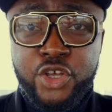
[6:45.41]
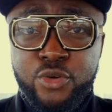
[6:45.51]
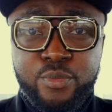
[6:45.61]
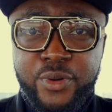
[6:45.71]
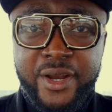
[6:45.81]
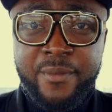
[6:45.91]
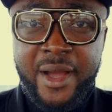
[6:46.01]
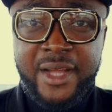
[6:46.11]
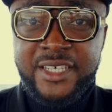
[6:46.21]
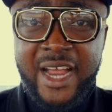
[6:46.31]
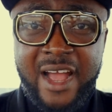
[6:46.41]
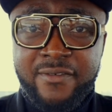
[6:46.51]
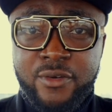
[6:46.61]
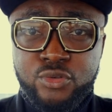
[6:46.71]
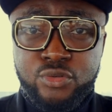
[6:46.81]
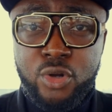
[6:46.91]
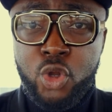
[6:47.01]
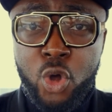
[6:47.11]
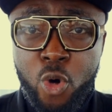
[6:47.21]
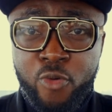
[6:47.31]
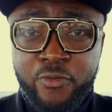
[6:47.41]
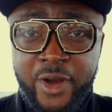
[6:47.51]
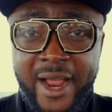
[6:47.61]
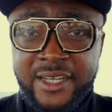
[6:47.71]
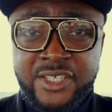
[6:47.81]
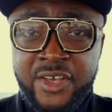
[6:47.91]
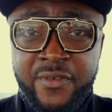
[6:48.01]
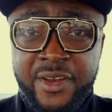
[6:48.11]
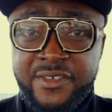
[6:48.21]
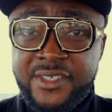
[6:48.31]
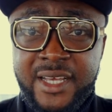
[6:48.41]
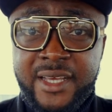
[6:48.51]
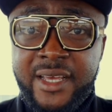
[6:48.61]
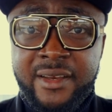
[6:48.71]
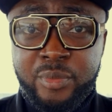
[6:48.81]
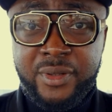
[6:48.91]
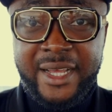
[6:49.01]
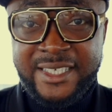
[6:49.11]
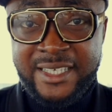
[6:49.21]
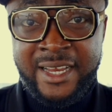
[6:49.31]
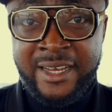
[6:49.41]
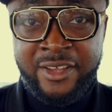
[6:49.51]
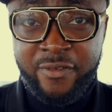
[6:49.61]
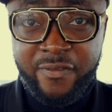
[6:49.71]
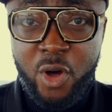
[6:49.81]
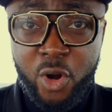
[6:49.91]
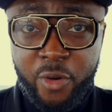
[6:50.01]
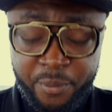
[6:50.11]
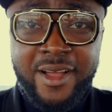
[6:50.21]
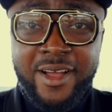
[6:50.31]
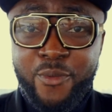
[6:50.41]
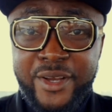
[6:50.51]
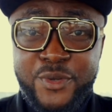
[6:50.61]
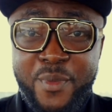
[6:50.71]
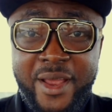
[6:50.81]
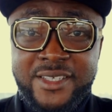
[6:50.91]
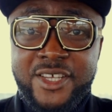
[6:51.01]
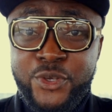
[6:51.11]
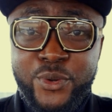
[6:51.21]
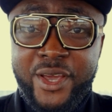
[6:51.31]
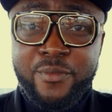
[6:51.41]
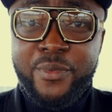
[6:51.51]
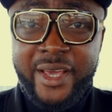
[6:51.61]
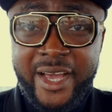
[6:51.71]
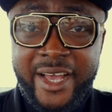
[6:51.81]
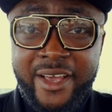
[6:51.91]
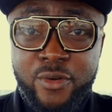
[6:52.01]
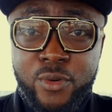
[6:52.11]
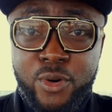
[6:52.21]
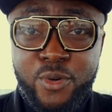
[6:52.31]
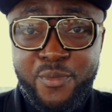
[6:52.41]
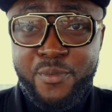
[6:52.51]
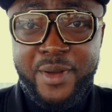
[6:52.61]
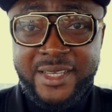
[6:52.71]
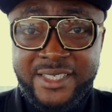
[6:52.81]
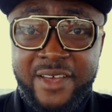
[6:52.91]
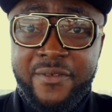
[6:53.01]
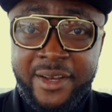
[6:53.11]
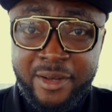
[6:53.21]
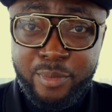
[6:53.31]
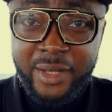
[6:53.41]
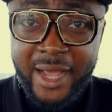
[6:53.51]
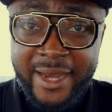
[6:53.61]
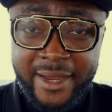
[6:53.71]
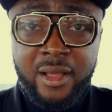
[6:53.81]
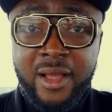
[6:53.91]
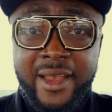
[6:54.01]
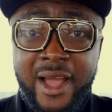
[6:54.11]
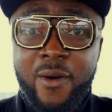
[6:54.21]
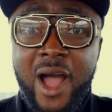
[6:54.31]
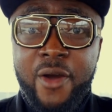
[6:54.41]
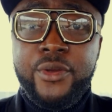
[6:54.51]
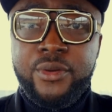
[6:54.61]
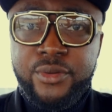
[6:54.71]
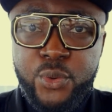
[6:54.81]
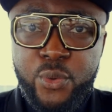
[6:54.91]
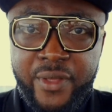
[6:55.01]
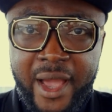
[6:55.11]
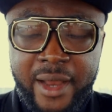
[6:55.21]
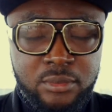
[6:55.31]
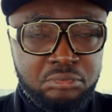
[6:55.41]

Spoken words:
you pretty much have control over activities taking place in your farm, which means you can be a hero by saving the planet. Now, how do you do that?